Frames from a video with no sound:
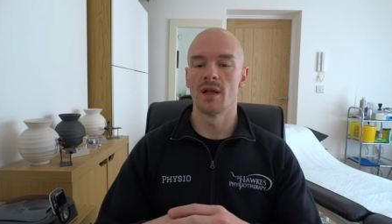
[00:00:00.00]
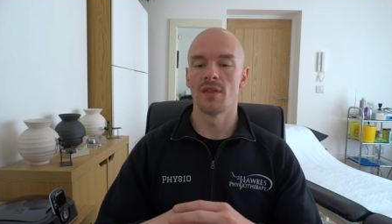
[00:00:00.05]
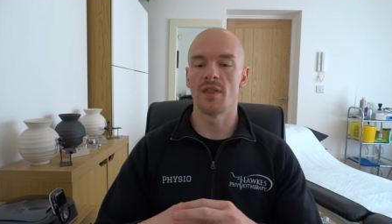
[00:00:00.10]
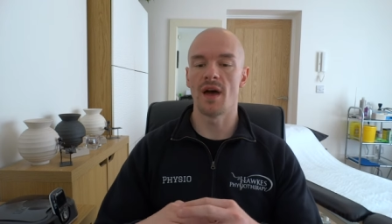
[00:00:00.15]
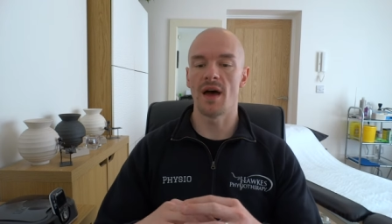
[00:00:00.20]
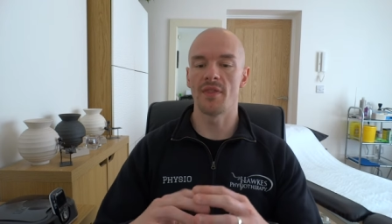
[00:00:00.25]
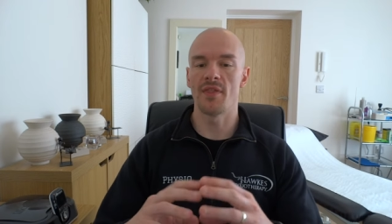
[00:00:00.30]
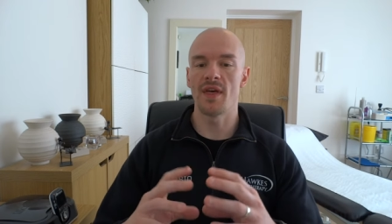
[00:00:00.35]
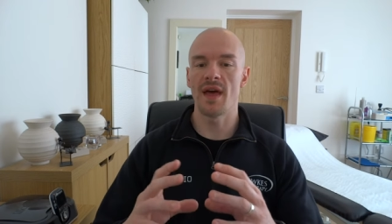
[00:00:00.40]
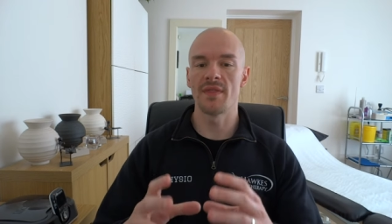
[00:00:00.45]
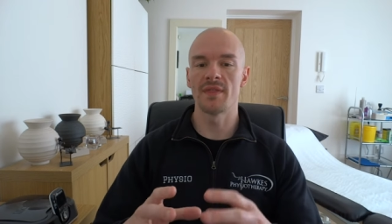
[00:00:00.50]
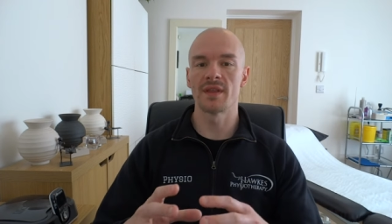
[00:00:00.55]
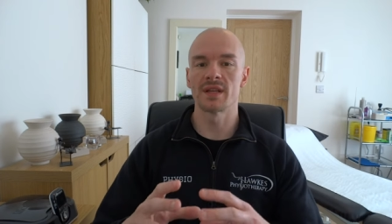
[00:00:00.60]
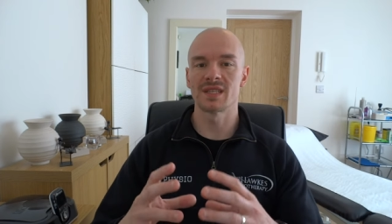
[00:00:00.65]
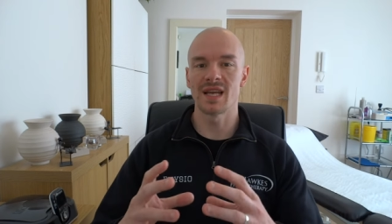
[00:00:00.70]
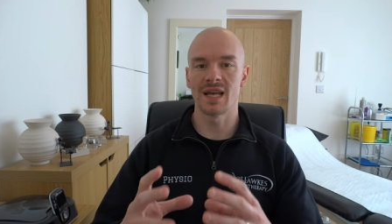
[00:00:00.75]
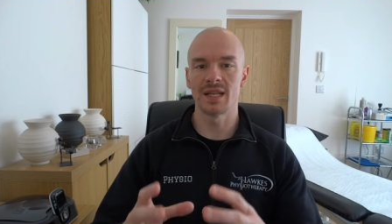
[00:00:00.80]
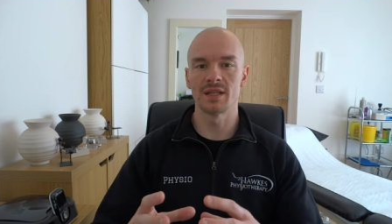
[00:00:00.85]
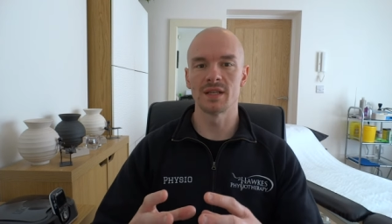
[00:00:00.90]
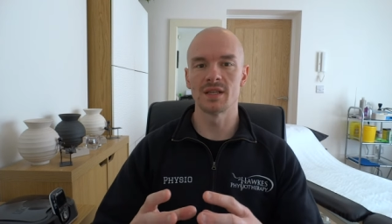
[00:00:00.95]
that then
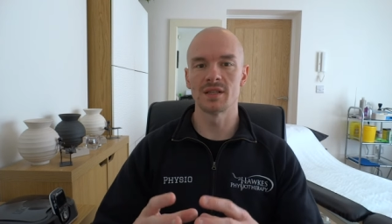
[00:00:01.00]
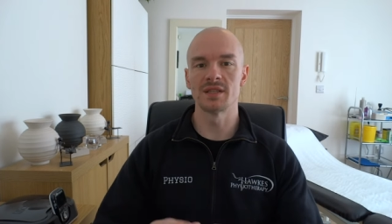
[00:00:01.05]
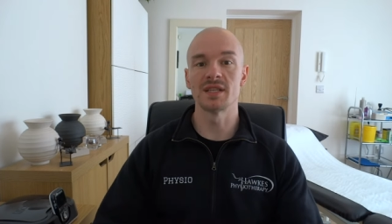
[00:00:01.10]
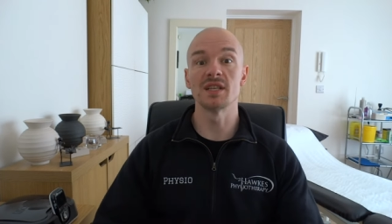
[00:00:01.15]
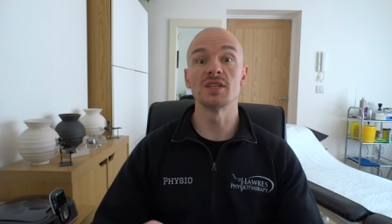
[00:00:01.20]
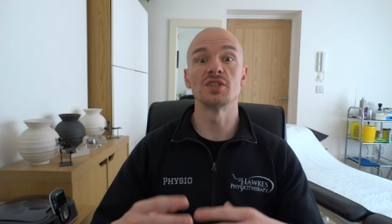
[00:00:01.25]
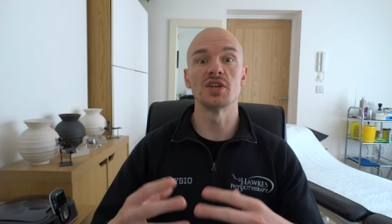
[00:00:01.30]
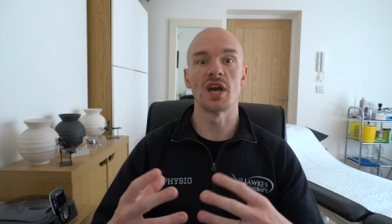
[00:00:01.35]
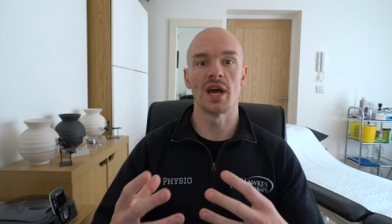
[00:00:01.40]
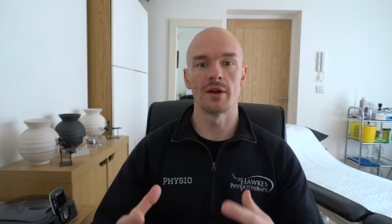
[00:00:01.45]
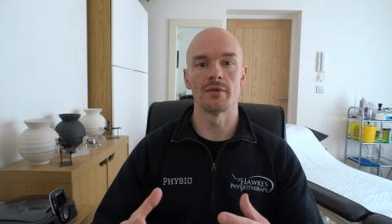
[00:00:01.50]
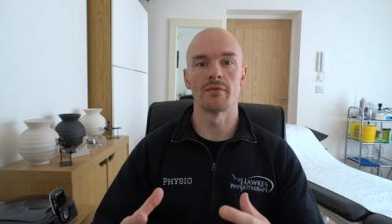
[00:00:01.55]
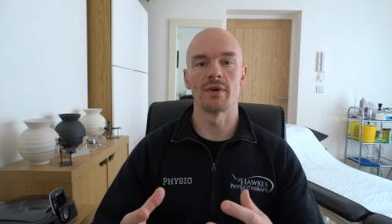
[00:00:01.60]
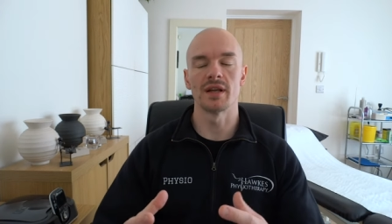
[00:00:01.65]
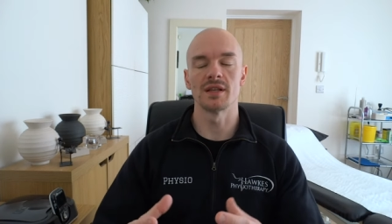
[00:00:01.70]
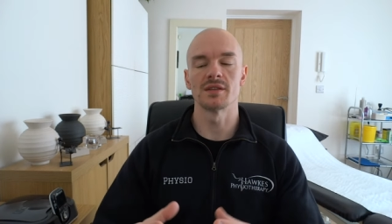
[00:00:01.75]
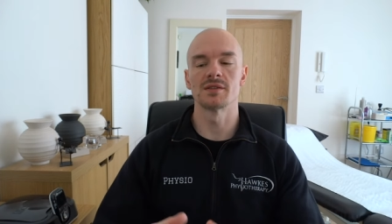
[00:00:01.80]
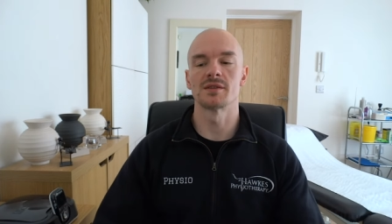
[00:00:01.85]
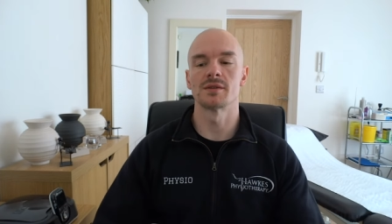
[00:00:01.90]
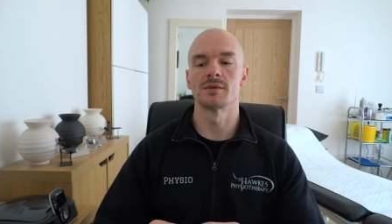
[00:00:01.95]
the tendon
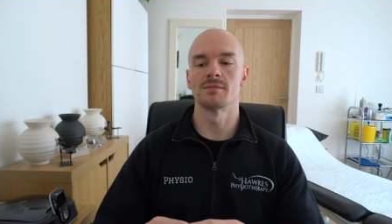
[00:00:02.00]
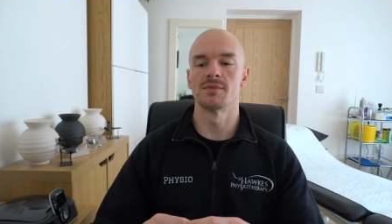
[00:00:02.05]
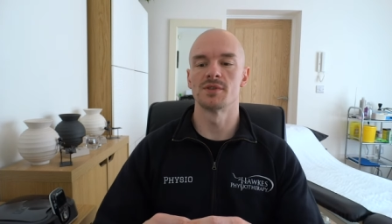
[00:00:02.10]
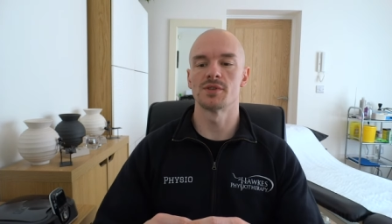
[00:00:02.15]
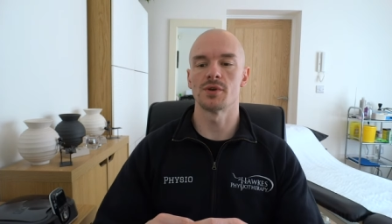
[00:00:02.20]
degenerates.